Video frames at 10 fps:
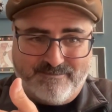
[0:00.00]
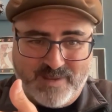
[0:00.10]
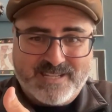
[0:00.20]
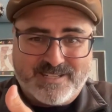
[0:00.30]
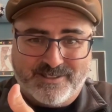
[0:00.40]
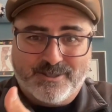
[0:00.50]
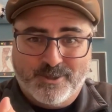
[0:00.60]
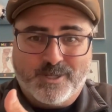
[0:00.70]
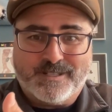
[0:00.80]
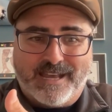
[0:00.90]
Basically
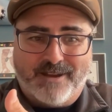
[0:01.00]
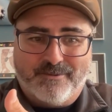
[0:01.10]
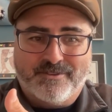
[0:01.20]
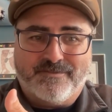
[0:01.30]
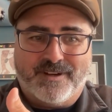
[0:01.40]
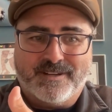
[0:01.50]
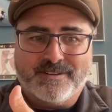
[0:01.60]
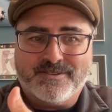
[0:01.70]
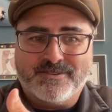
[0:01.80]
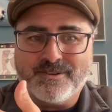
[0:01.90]
looked at with a fine
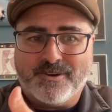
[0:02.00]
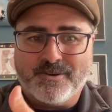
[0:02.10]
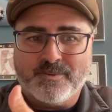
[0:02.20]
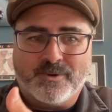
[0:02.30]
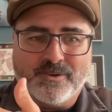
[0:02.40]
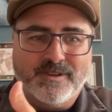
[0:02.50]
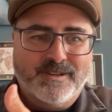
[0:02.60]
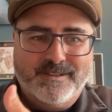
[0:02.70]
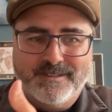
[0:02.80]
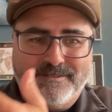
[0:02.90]
tooth comb or
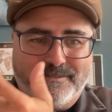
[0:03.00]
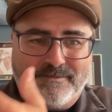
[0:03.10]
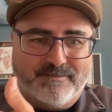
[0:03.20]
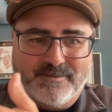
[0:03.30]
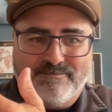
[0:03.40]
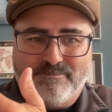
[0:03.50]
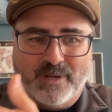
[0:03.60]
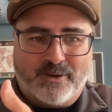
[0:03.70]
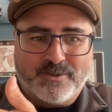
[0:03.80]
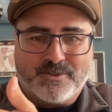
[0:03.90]

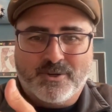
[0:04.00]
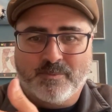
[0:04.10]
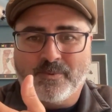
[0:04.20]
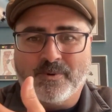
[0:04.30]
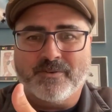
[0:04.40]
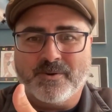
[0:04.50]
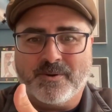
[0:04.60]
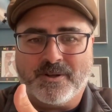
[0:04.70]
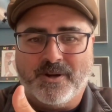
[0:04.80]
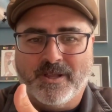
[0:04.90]
microscope or whatever you
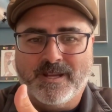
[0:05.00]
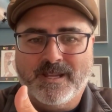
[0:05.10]
want to call it.